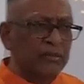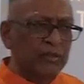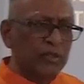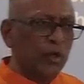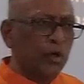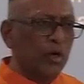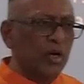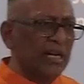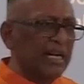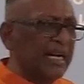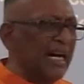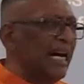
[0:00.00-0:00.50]

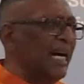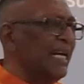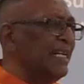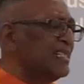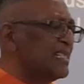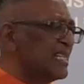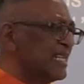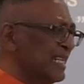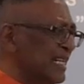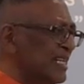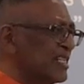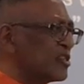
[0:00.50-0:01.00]

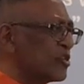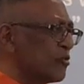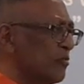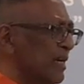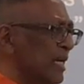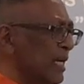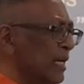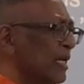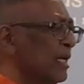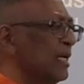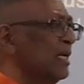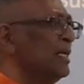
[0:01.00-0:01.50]
guides in
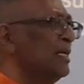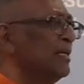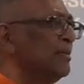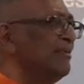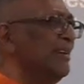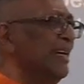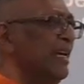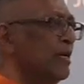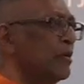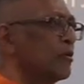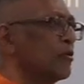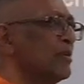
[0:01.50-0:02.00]
Israel
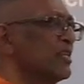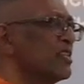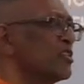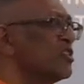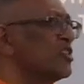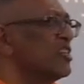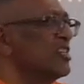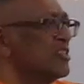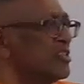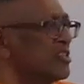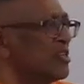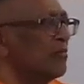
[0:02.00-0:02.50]
take
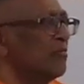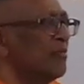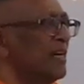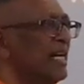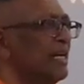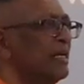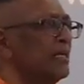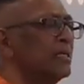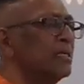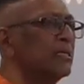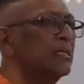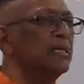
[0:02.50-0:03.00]
Christians
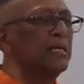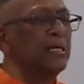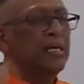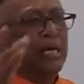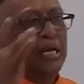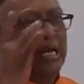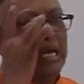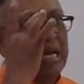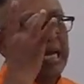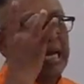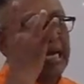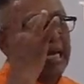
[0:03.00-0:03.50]
around
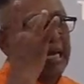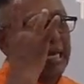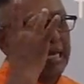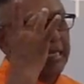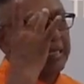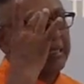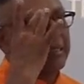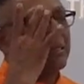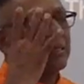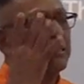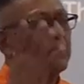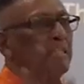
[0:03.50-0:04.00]

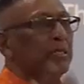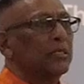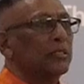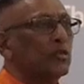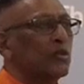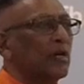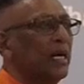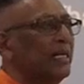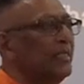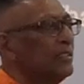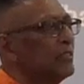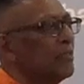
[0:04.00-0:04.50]
and
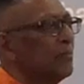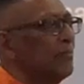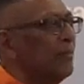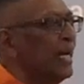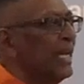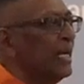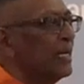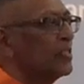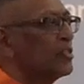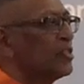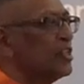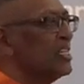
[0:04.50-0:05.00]
try to
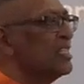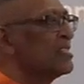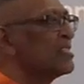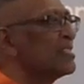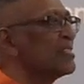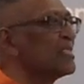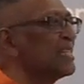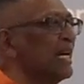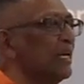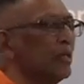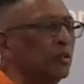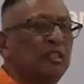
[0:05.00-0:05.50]
make
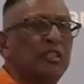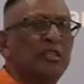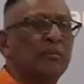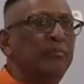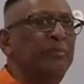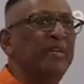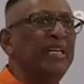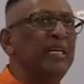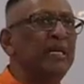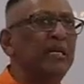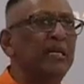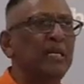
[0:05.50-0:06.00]
Jesus out to
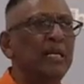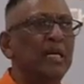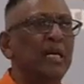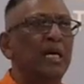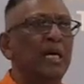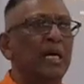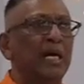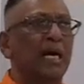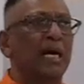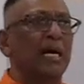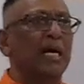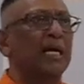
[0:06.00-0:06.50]
be
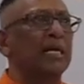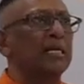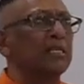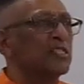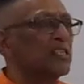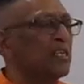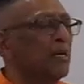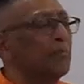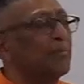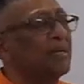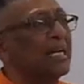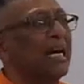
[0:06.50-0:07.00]

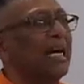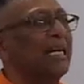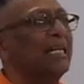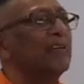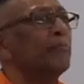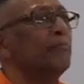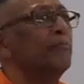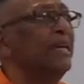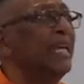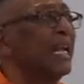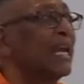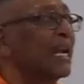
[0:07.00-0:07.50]
some kind
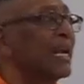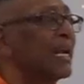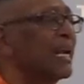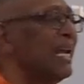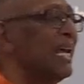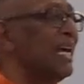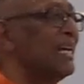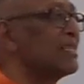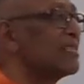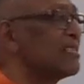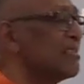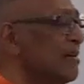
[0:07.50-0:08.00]
of middle
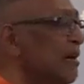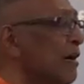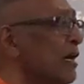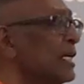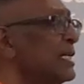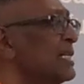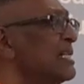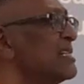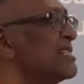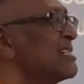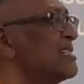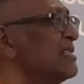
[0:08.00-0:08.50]
class
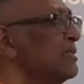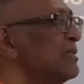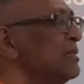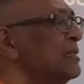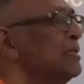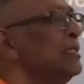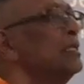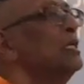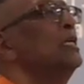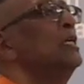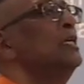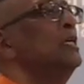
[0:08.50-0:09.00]

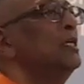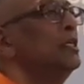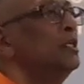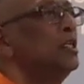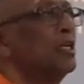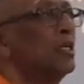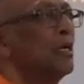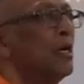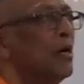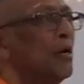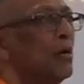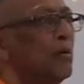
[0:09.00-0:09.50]
artisan,
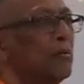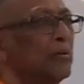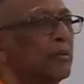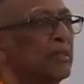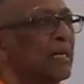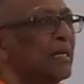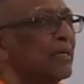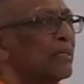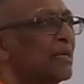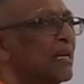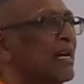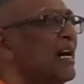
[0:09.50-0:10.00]
you know,
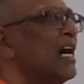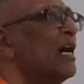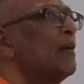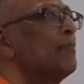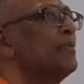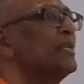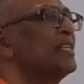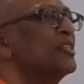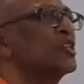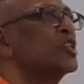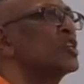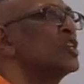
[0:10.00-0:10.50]
that
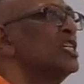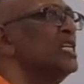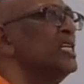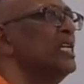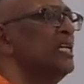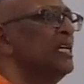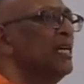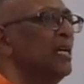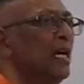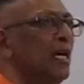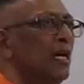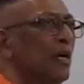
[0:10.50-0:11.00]

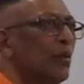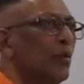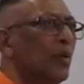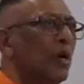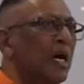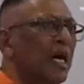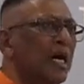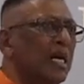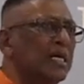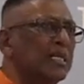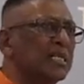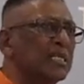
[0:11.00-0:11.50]
carpentry
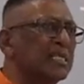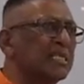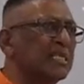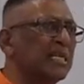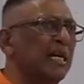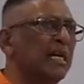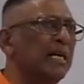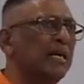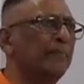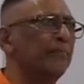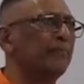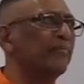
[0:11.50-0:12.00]
was
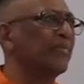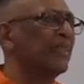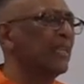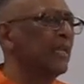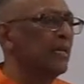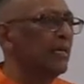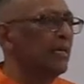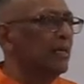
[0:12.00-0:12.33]
a